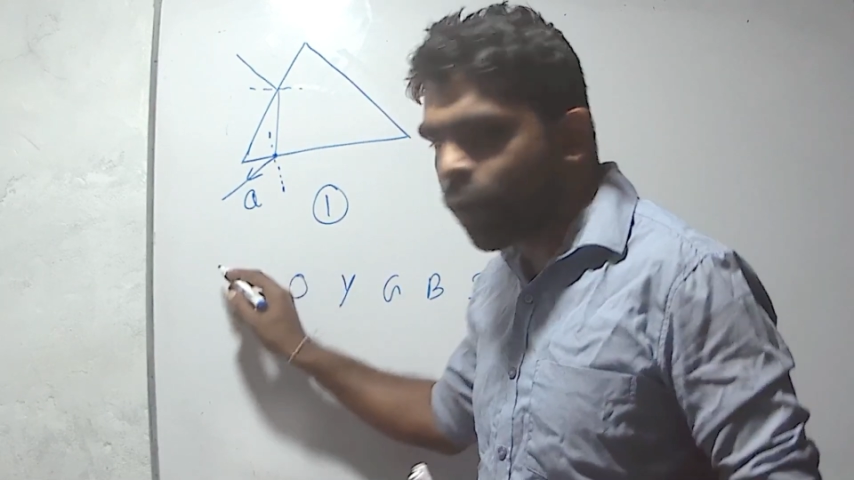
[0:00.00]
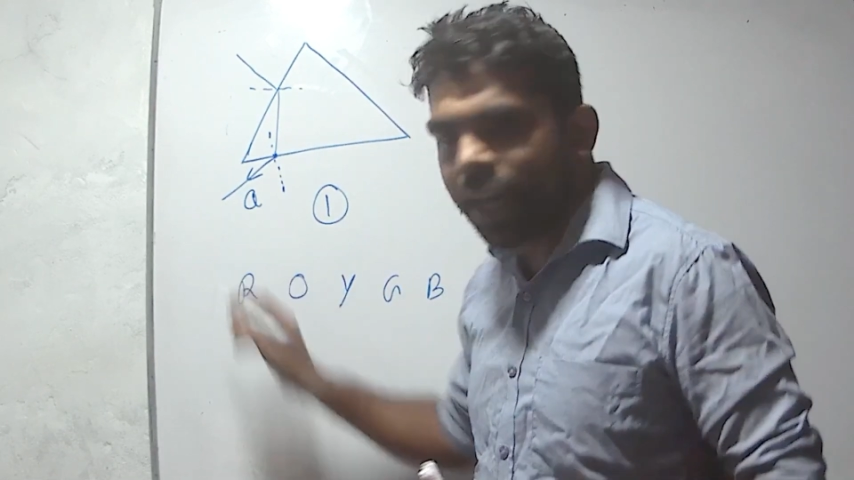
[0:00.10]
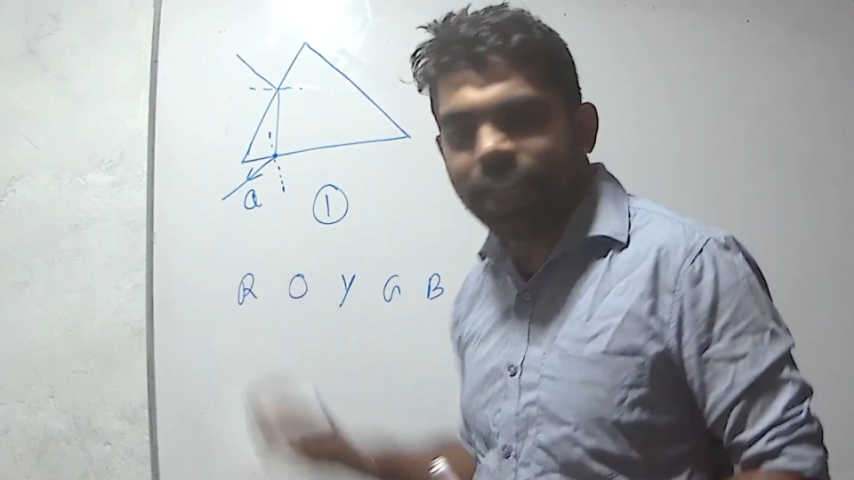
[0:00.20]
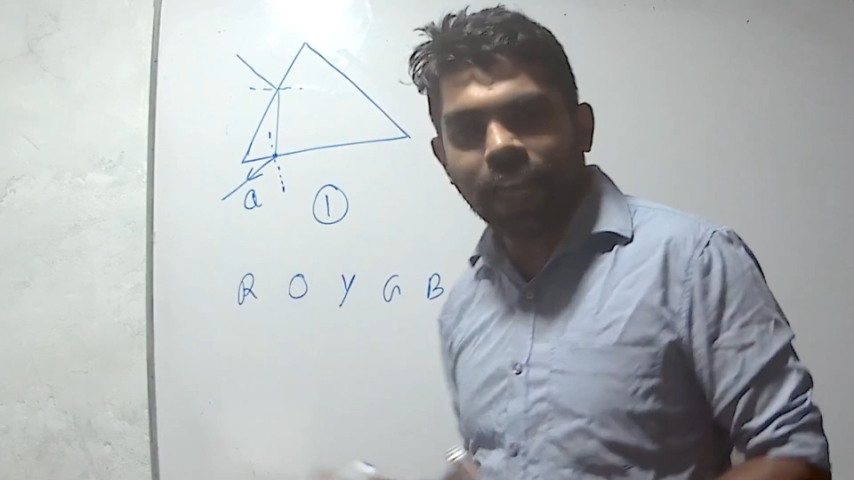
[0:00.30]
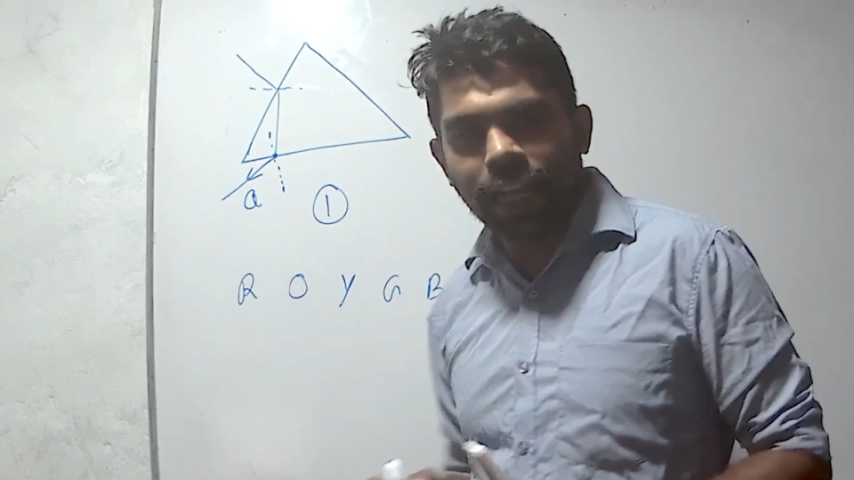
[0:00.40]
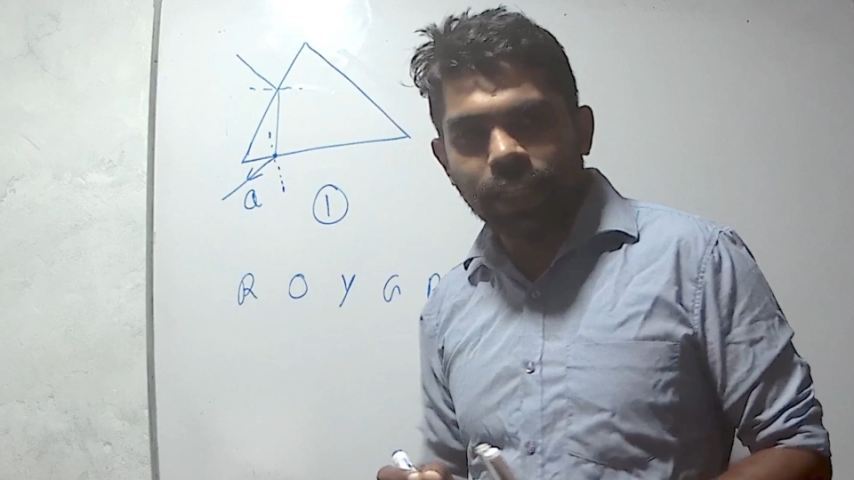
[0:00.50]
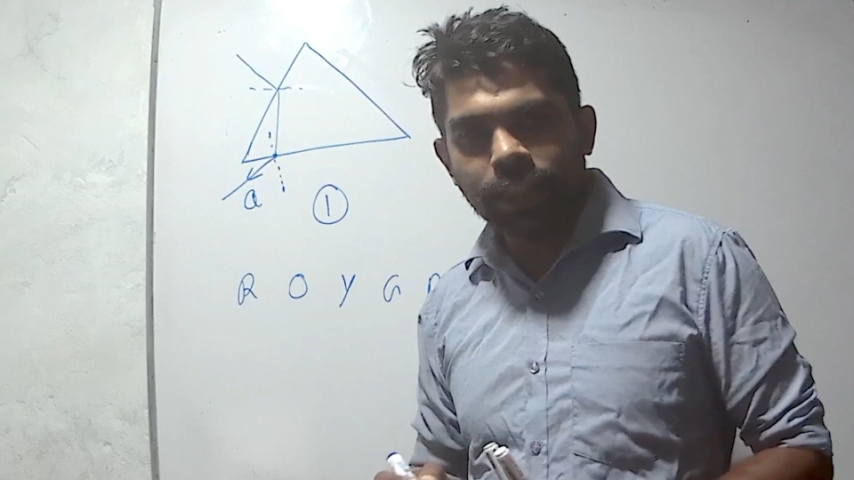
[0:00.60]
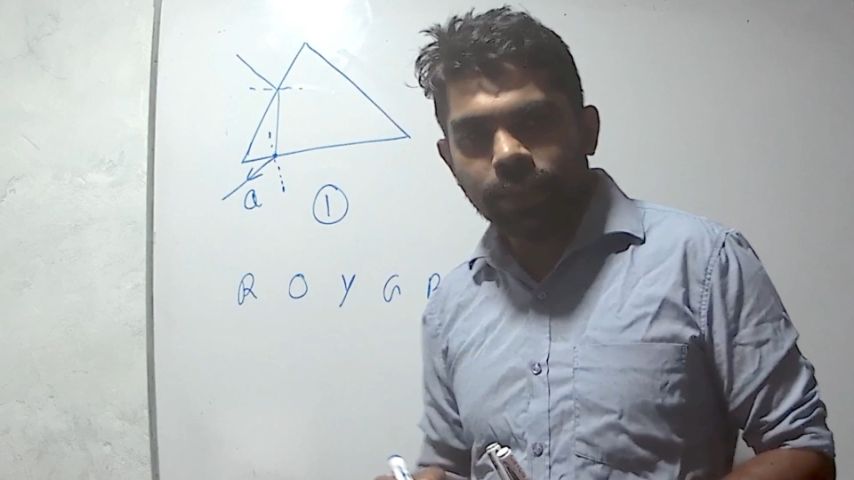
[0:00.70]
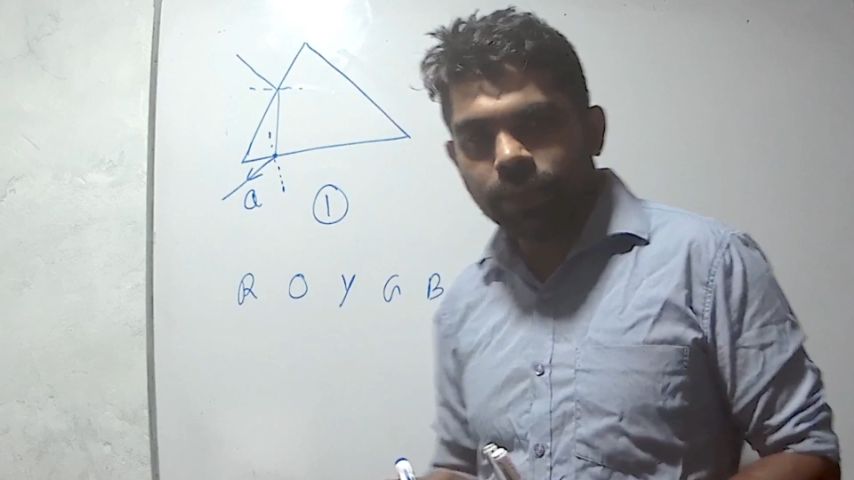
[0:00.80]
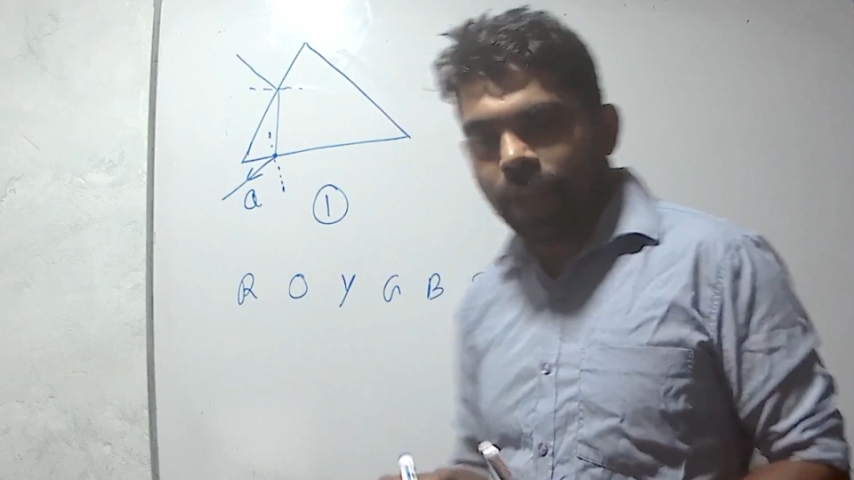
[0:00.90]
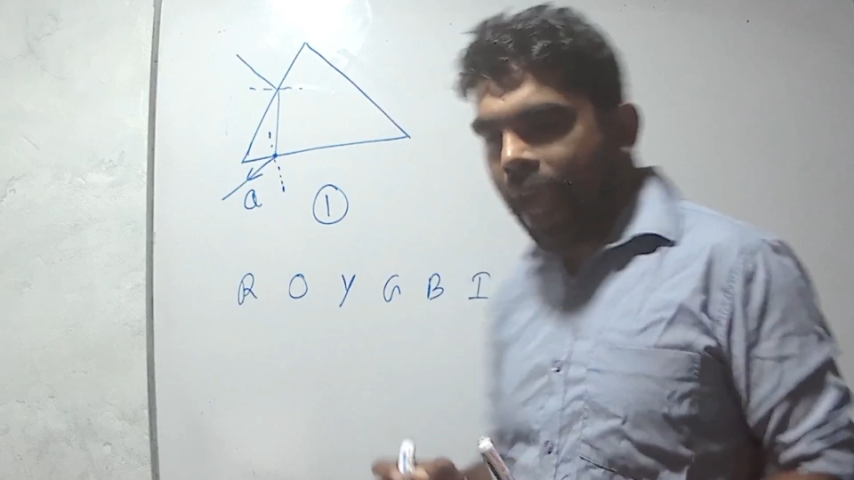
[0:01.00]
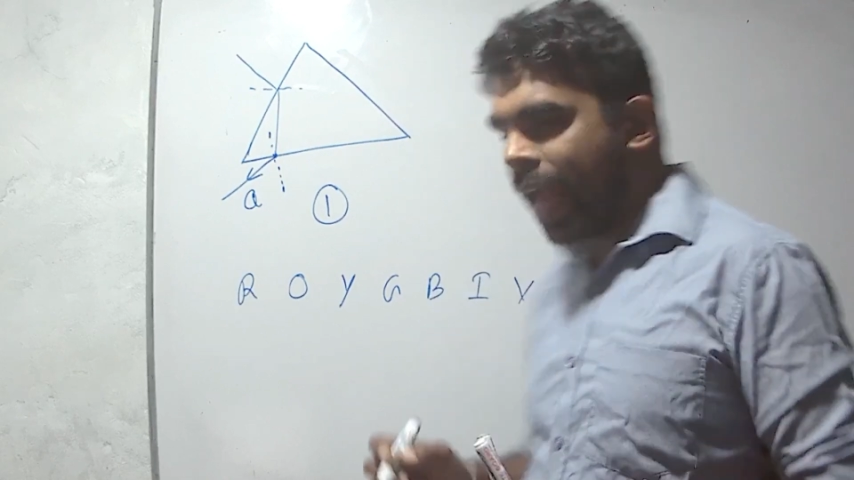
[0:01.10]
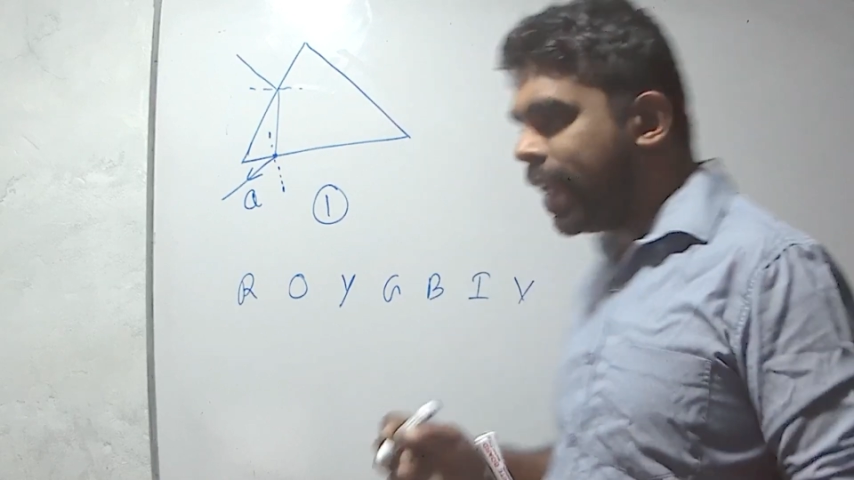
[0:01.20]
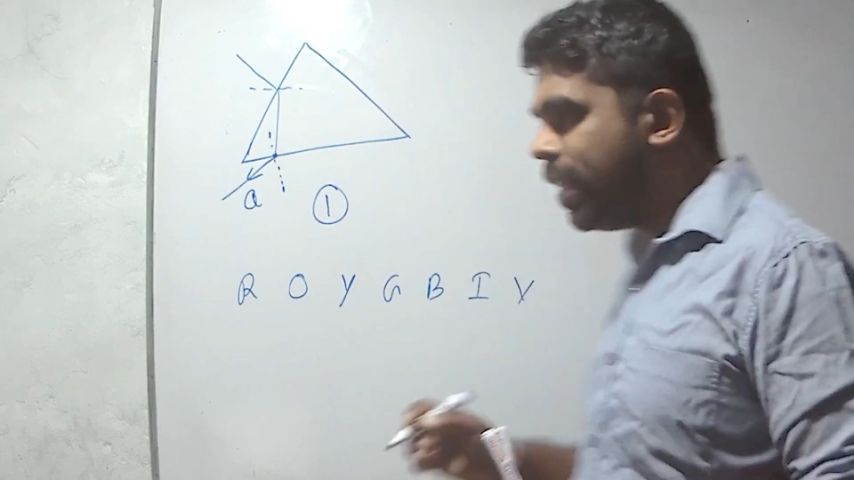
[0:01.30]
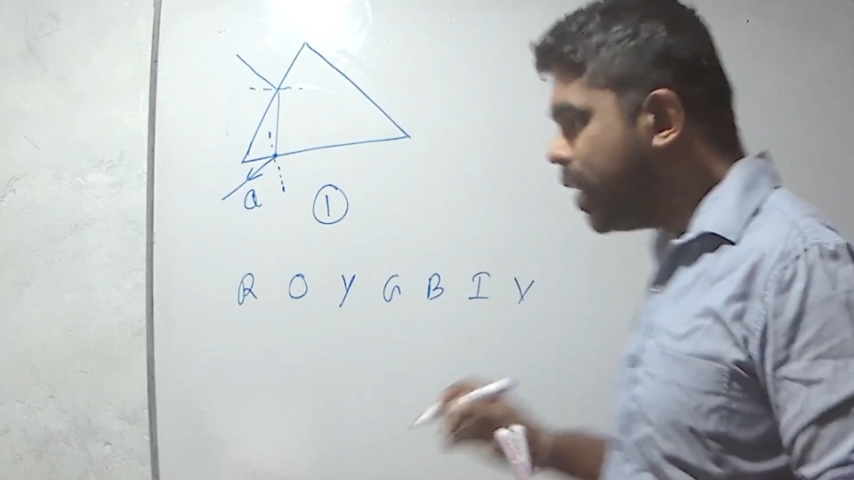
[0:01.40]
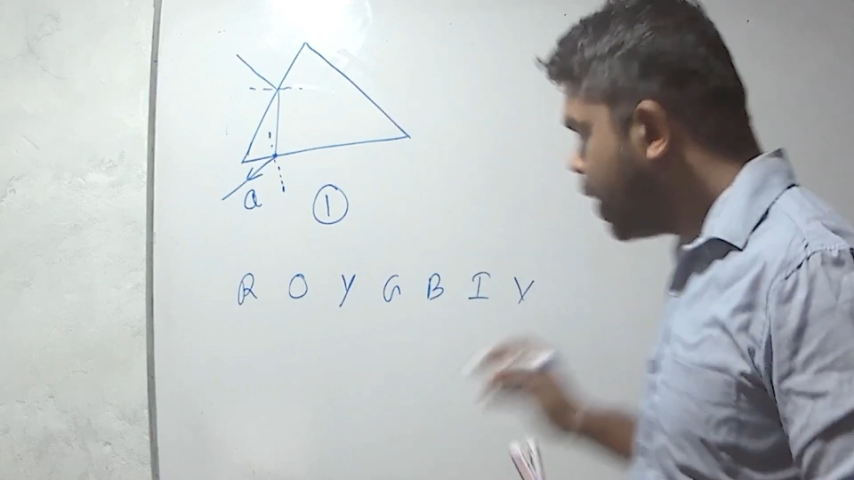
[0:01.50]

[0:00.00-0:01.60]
red color and